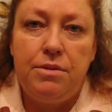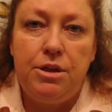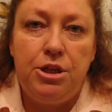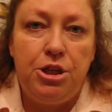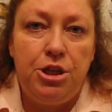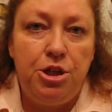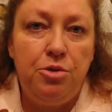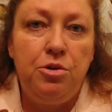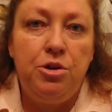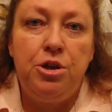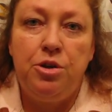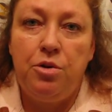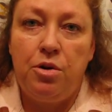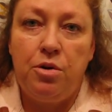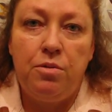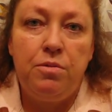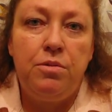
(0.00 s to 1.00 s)

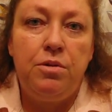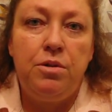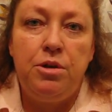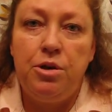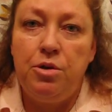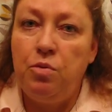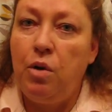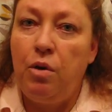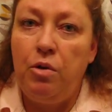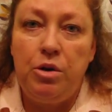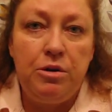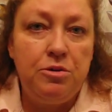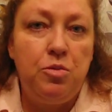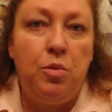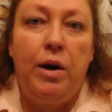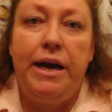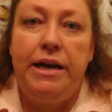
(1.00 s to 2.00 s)
you won't
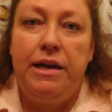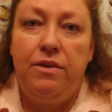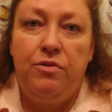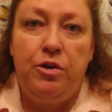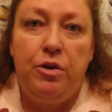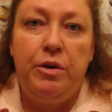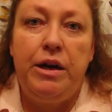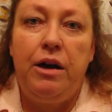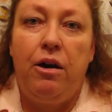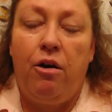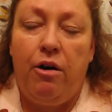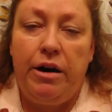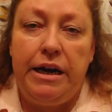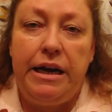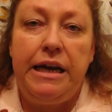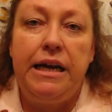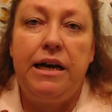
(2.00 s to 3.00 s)
lose weight if you are
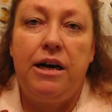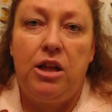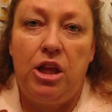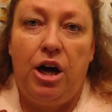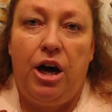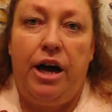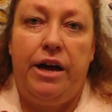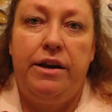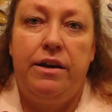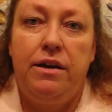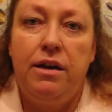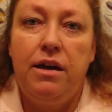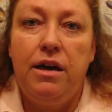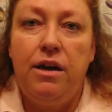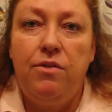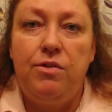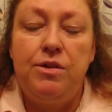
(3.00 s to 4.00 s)
eating a lot.
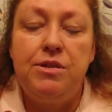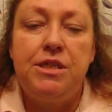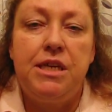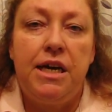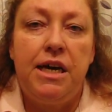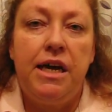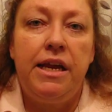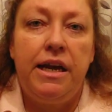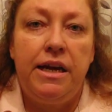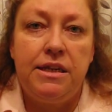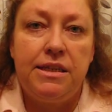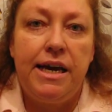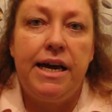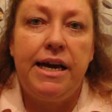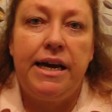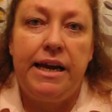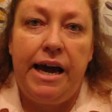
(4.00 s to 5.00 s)
If you sit and
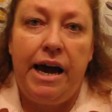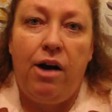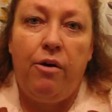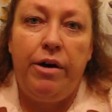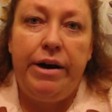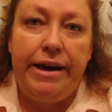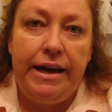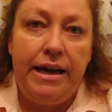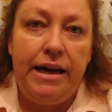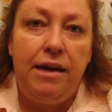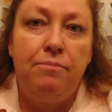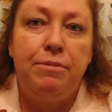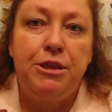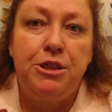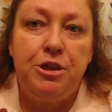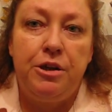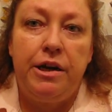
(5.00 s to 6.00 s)
take an hour to eat,
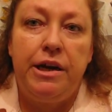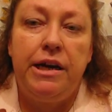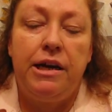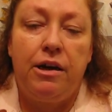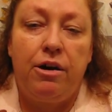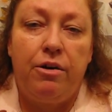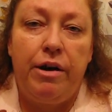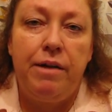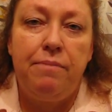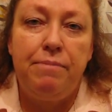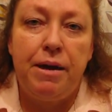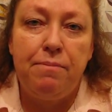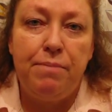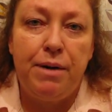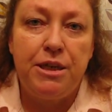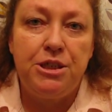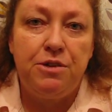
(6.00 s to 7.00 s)
but you're eating a great
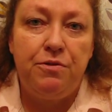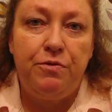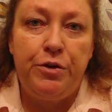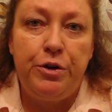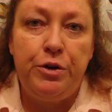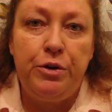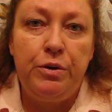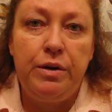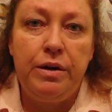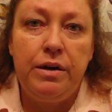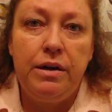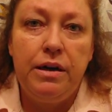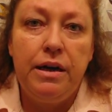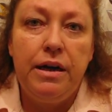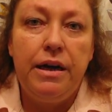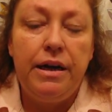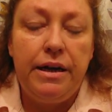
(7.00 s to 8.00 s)
big bunch of food,
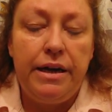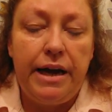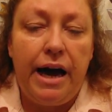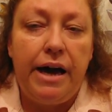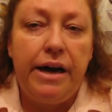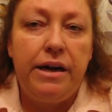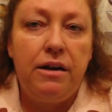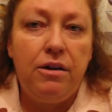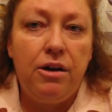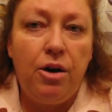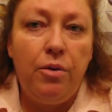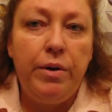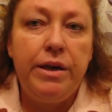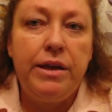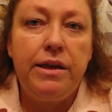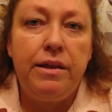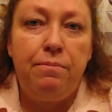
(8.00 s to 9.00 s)
yeah, it'll go
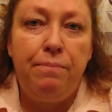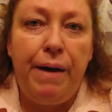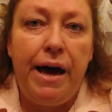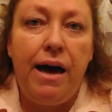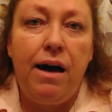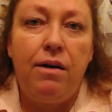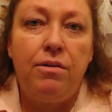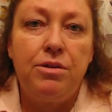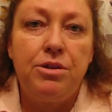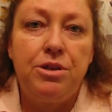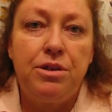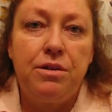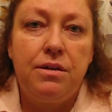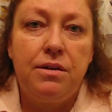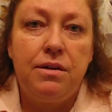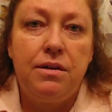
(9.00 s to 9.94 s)
into the pouch.